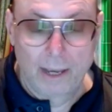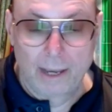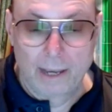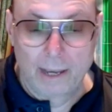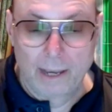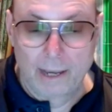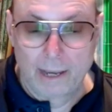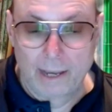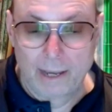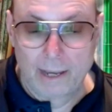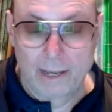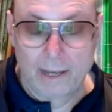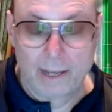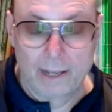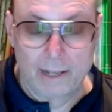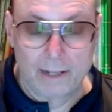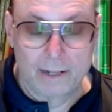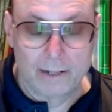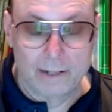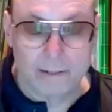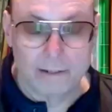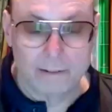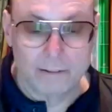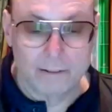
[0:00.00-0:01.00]

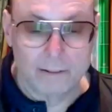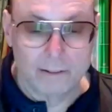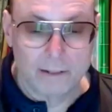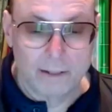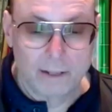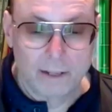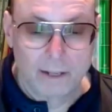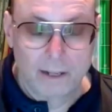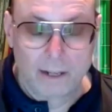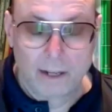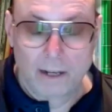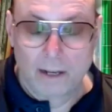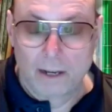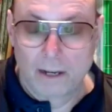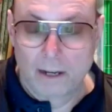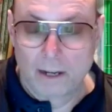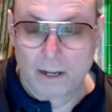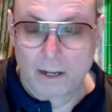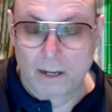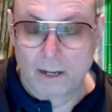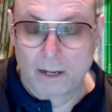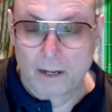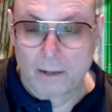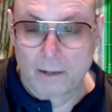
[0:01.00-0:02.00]
And
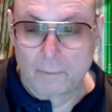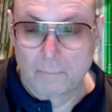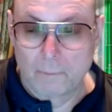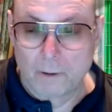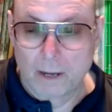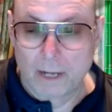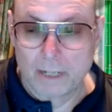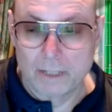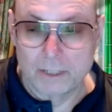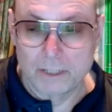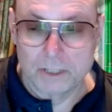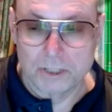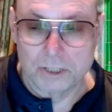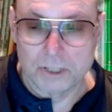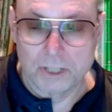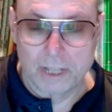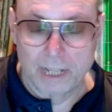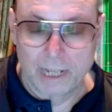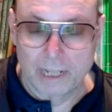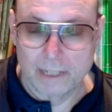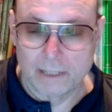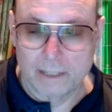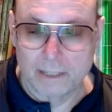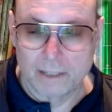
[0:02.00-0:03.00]
I just
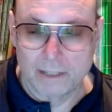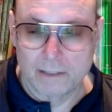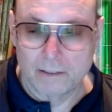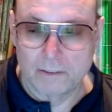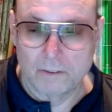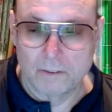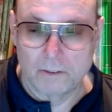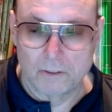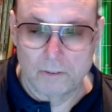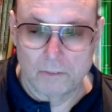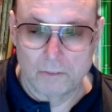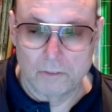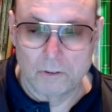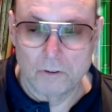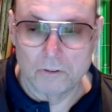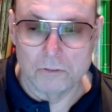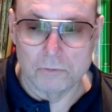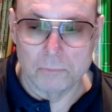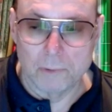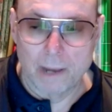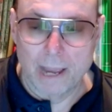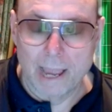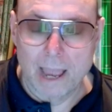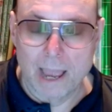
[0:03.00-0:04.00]
think that
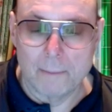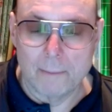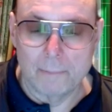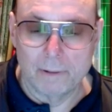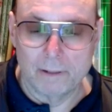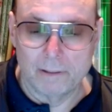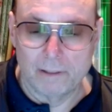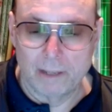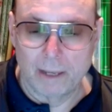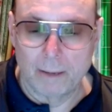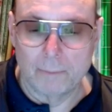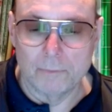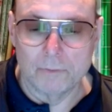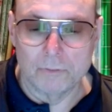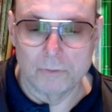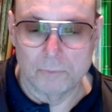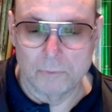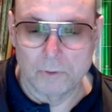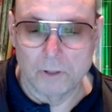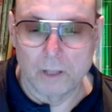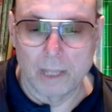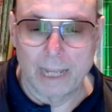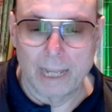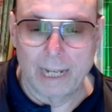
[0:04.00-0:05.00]
those Miami teams
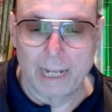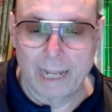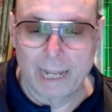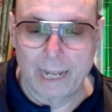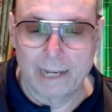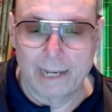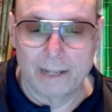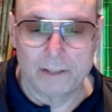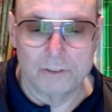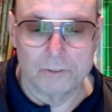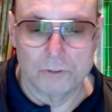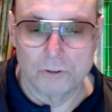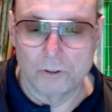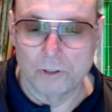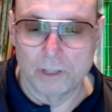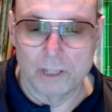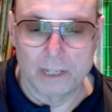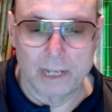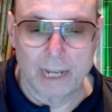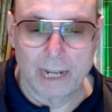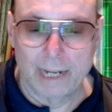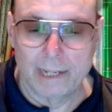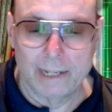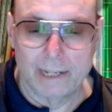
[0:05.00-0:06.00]
from the late 80s, early
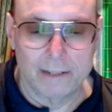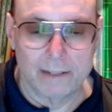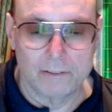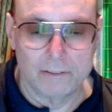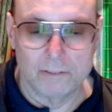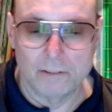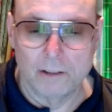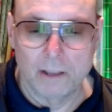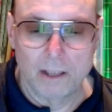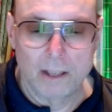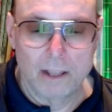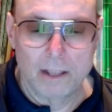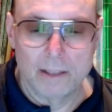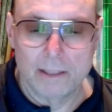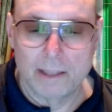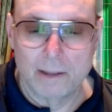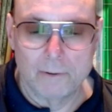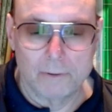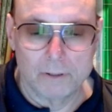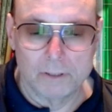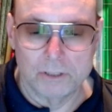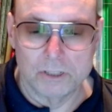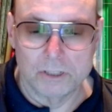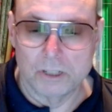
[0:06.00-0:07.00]
90s, they
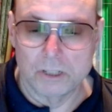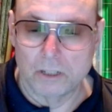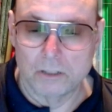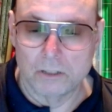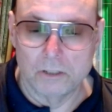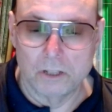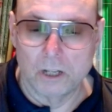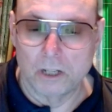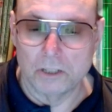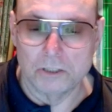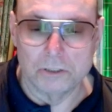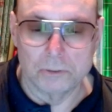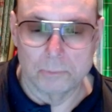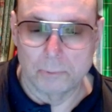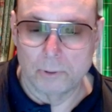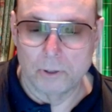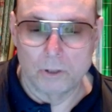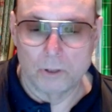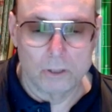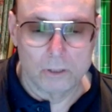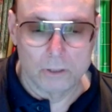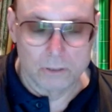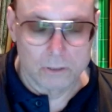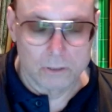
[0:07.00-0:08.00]
were just untouchable.